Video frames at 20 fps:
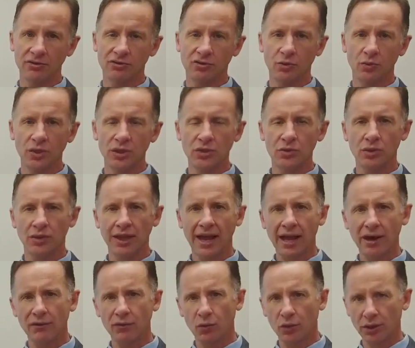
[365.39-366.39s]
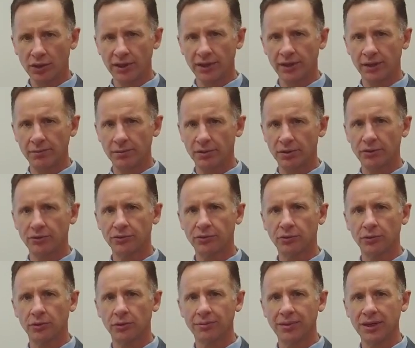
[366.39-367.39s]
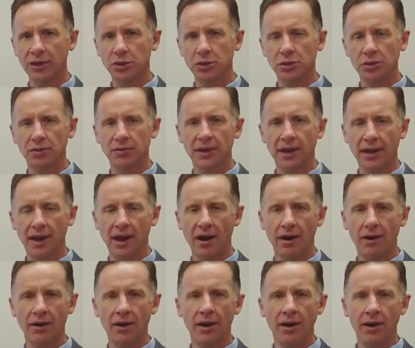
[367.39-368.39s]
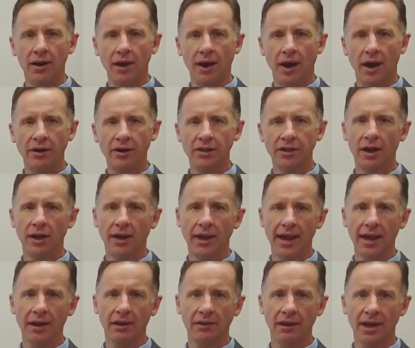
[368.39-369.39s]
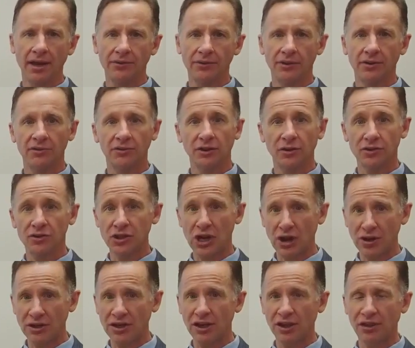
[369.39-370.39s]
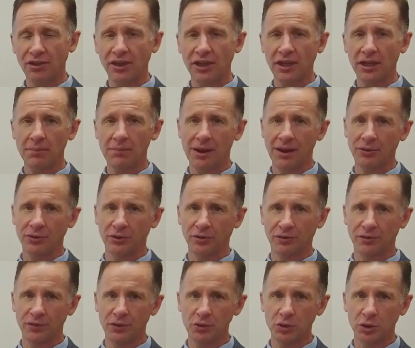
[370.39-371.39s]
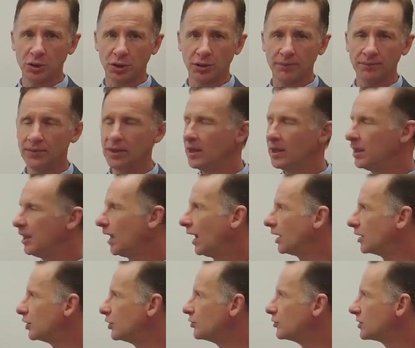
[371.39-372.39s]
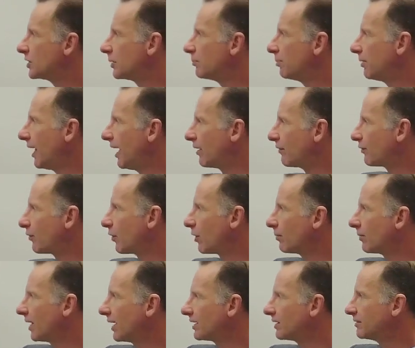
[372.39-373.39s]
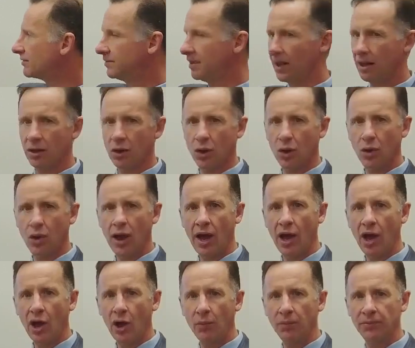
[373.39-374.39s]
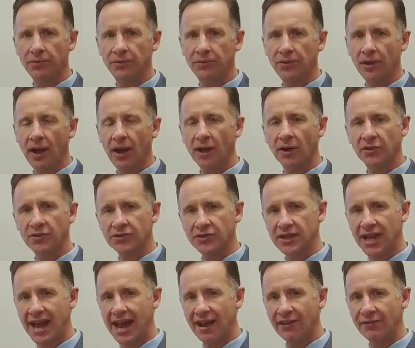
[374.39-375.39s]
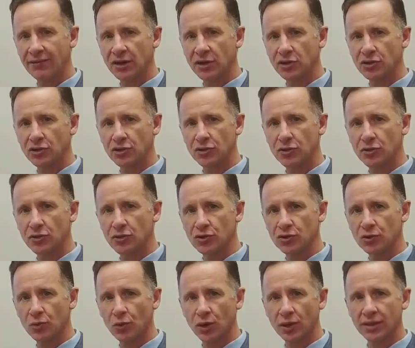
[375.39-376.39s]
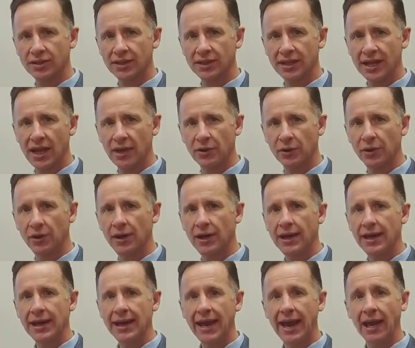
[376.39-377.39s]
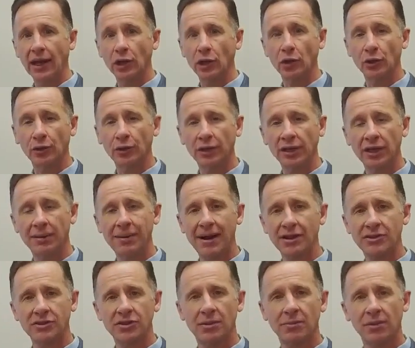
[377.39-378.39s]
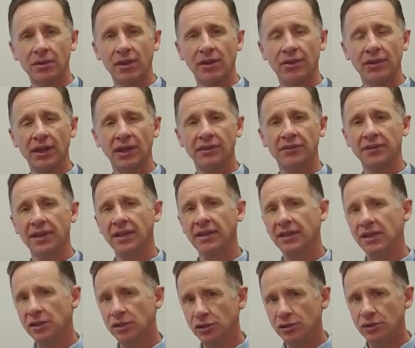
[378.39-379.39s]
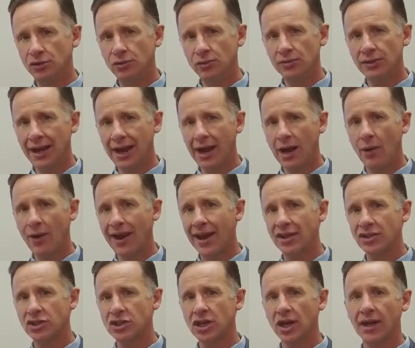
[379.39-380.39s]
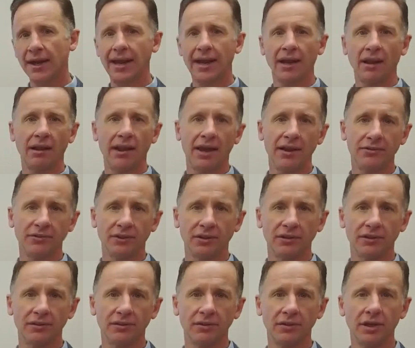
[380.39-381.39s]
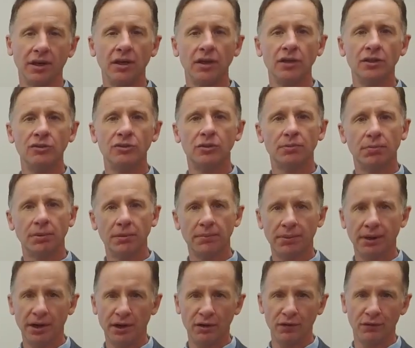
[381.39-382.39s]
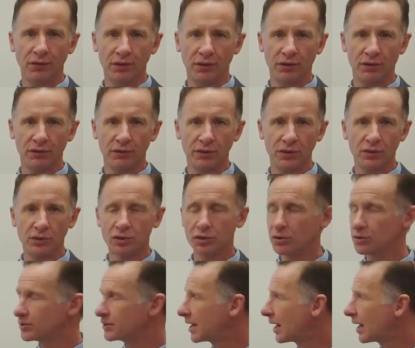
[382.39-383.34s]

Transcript: So we do a lot of work at our middle school to make sure that our young adolescents are starting to think about their future. And using a platform like Zello helps our staff and our students work together at learning about some of the things they need to do now as young adolescents to prepare for their futures.